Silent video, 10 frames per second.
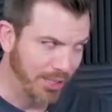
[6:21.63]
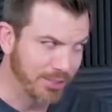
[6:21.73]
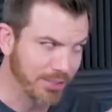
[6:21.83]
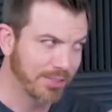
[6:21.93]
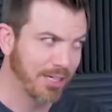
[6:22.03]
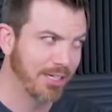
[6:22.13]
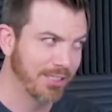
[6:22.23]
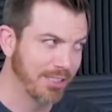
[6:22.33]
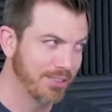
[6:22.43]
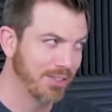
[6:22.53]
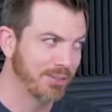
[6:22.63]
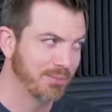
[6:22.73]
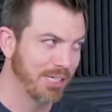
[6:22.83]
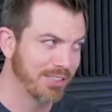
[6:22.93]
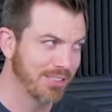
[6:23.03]
has decided this doesn't
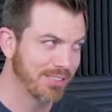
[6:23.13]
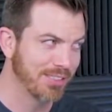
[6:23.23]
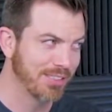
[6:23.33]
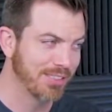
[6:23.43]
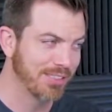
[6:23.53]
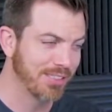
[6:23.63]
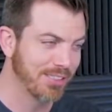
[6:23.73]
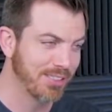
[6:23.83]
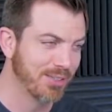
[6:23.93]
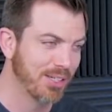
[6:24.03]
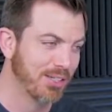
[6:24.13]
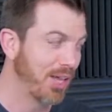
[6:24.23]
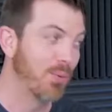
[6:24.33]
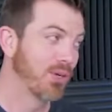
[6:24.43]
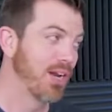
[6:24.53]
make sense to continue.
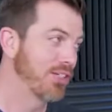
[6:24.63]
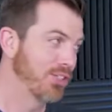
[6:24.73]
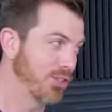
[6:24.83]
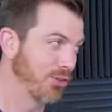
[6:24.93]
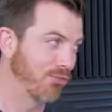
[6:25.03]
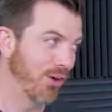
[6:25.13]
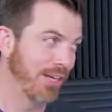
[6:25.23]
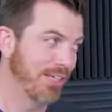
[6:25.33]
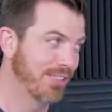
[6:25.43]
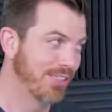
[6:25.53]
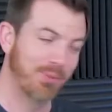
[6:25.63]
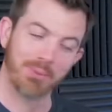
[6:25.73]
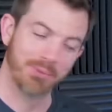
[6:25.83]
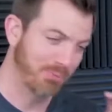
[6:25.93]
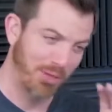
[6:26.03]
That will not deter Freddie. He
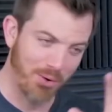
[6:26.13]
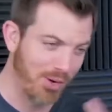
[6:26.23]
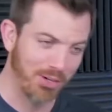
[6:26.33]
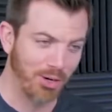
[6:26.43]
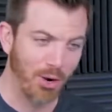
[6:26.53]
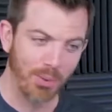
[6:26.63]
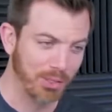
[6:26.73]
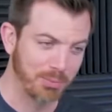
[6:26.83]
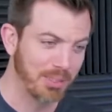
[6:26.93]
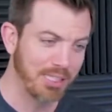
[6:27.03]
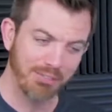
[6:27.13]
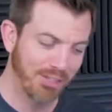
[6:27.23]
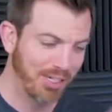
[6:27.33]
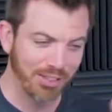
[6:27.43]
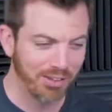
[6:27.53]
will always believe
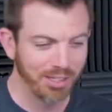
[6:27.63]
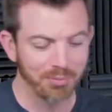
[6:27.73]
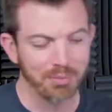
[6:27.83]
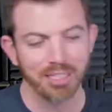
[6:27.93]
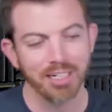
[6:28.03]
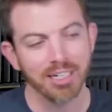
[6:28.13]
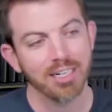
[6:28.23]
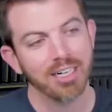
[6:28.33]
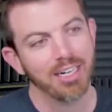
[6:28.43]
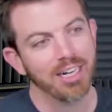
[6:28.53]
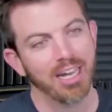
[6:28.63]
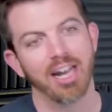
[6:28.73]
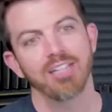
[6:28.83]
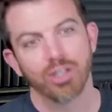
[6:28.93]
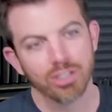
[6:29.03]
that anything can be done. And
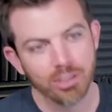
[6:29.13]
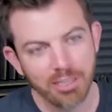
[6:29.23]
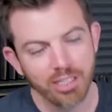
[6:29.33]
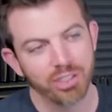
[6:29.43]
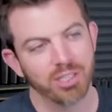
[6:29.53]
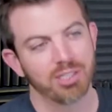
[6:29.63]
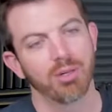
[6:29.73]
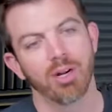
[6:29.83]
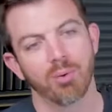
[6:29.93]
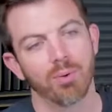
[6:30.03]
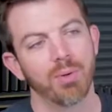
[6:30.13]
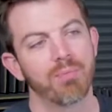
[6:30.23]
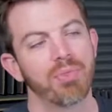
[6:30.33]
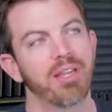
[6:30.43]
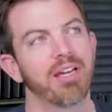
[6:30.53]
I talked to him initially. I was like, all right, well.